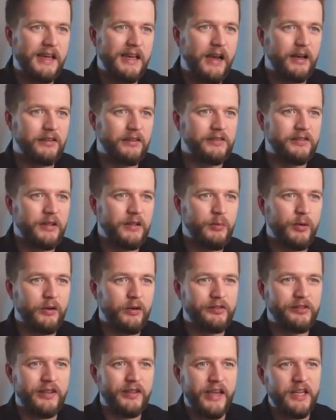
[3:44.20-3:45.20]
a simple
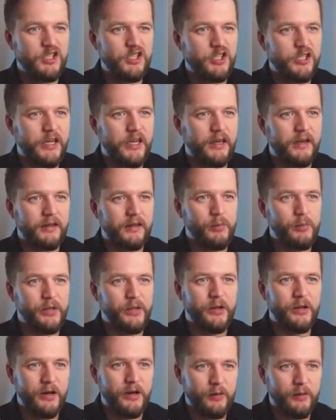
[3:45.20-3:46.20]
sketch can
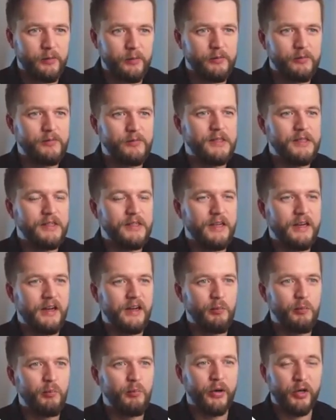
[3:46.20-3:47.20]
become
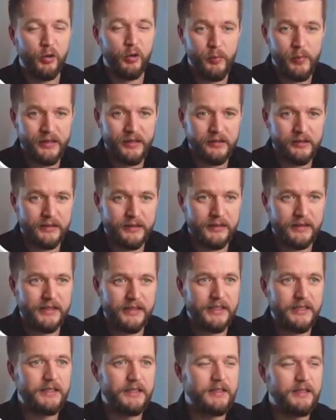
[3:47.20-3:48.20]
a
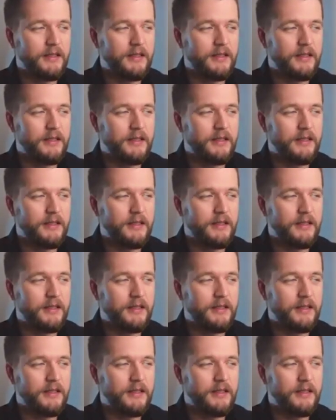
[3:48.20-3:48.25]
parametrically